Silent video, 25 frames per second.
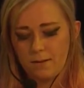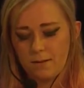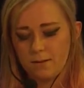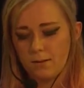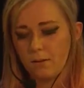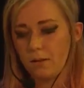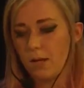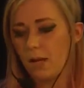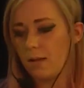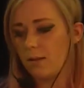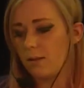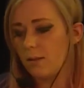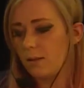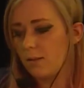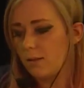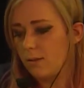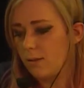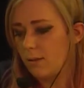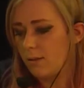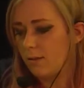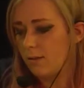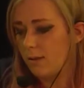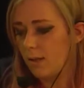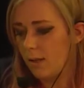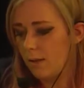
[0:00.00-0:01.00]
So yeah,
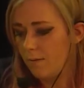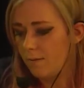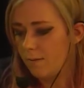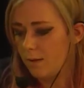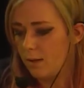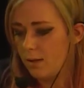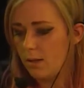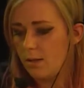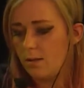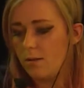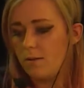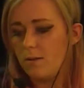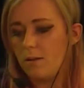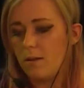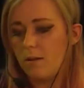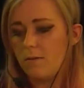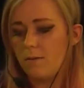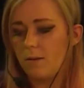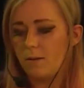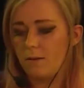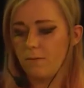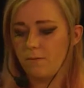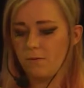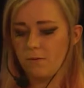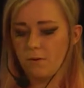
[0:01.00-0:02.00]
this
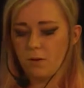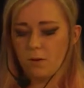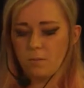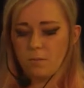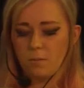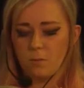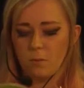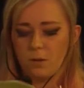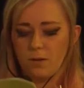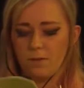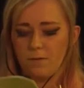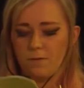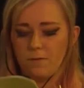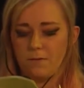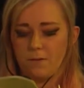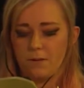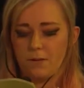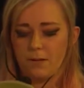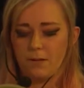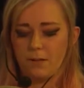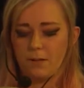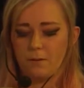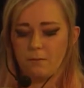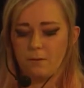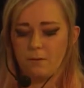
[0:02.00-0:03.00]
EVA foam with
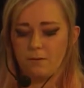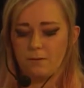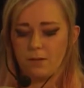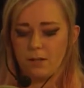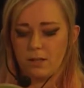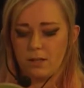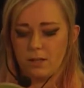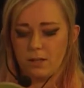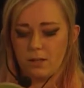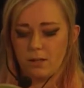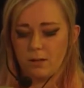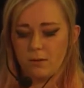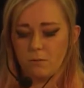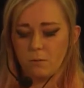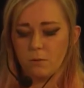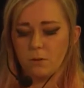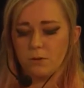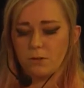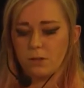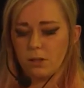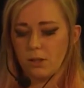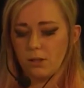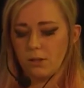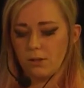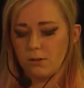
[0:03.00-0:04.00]
the
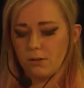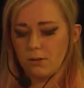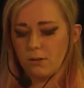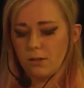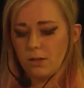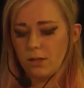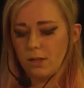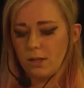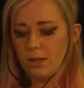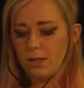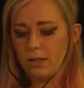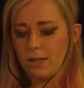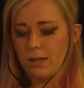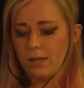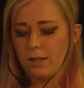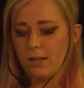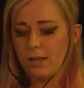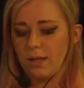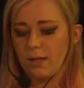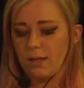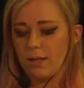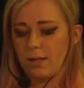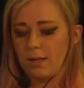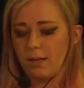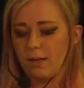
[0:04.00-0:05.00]
wood glue,
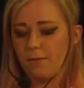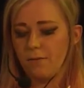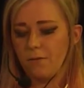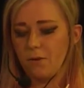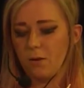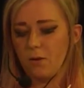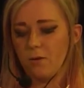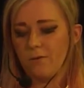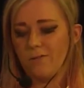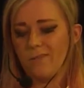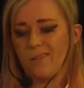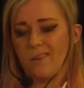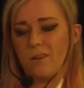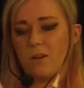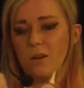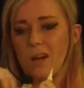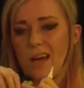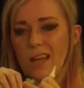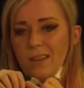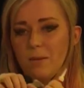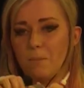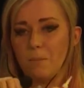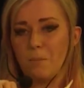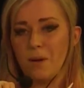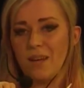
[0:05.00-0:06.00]
if you
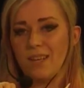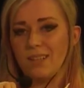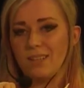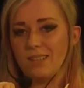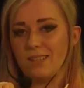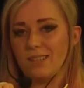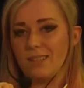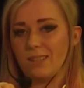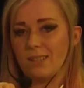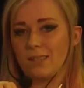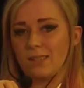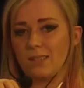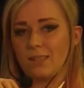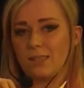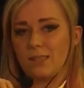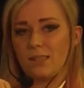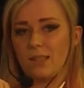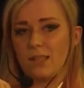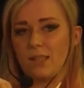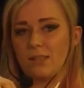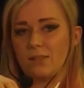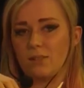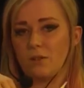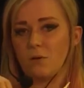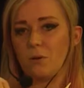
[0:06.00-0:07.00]
unbend it,
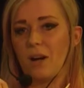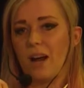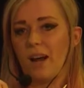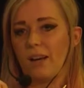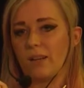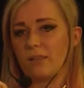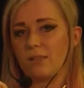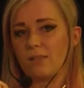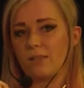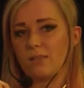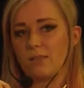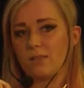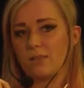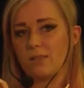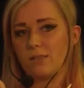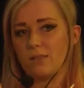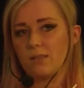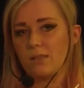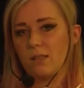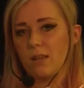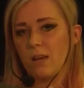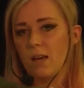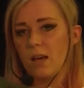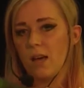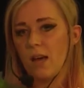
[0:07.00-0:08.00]
it cracks.
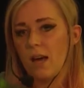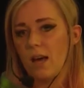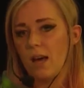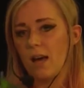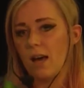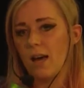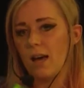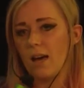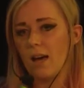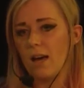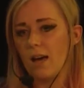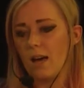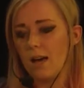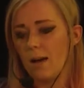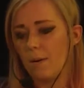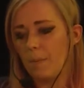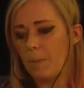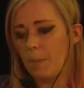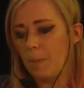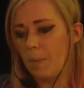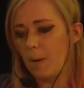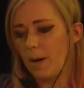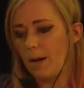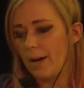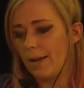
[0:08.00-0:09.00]

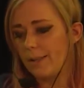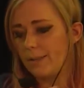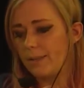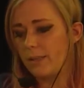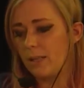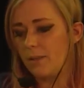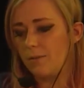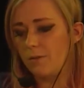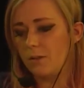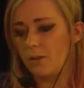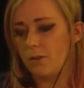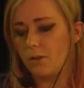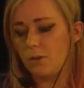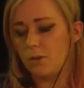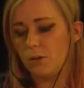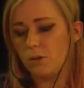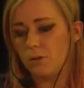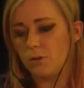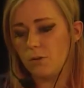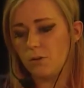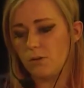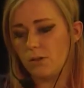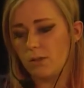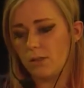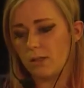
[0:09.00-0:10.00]
But if you
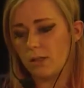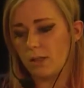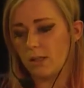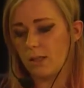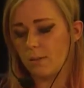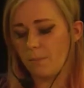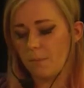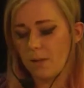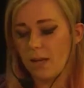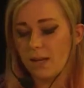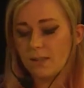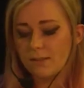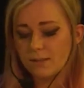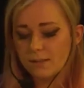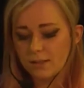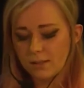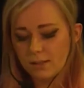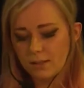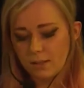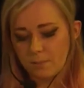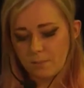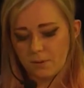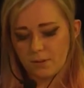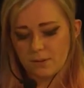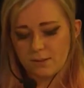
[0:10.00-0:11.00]
use
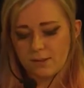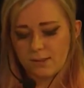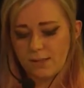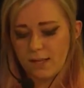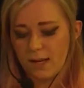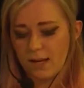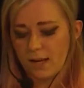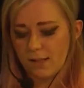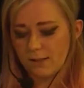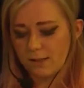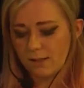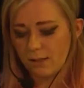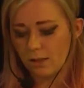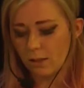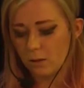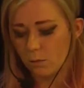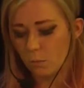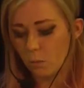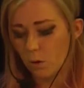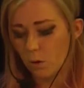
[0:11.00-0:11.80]
Plastidip instead, it